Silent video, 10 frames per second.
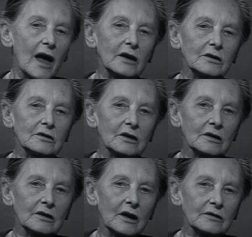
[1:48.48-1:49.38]
And,
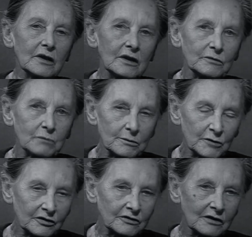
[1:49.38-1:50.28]
uh, and
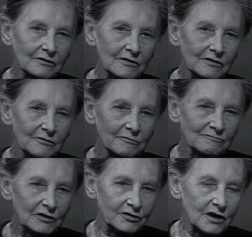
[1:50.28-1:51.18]
one must uh,
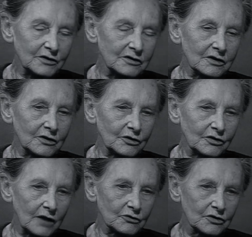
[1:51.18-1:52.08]
receive it as
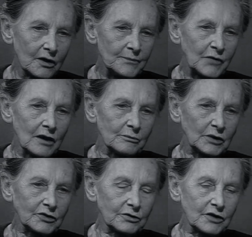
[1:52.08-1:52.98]
such.
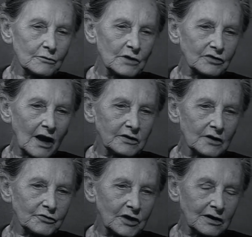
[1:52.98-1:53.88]
But the thing which I
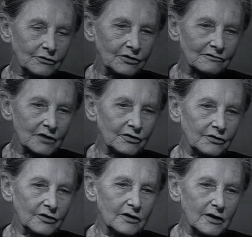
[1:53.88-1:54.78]
don't think it
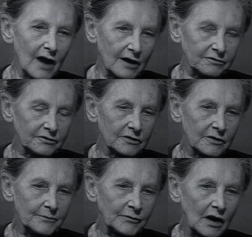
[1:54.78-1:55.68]
stresses enough
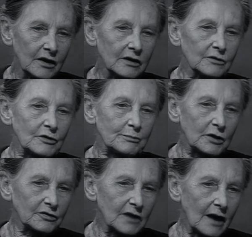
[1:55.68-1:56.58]
is the
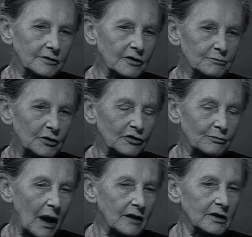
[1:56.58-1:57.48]
personality of
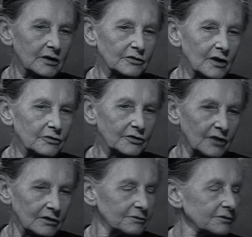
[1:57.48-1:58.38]
Mrs. Pankhurst
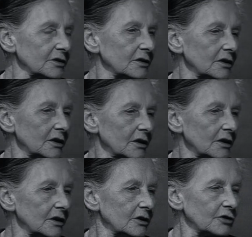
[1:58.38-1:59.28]
herself.
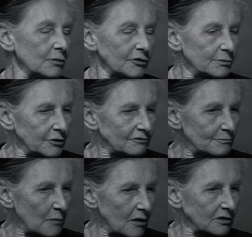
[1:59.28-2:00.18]
She was a
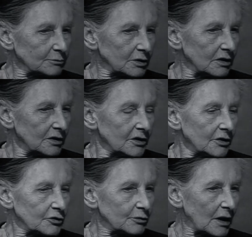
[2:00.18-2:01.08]
most remarkable
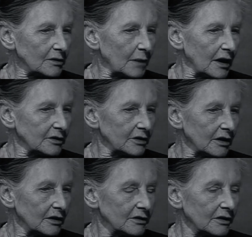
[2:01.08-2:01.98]

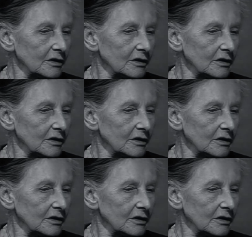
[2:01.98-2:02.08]
spellbinder.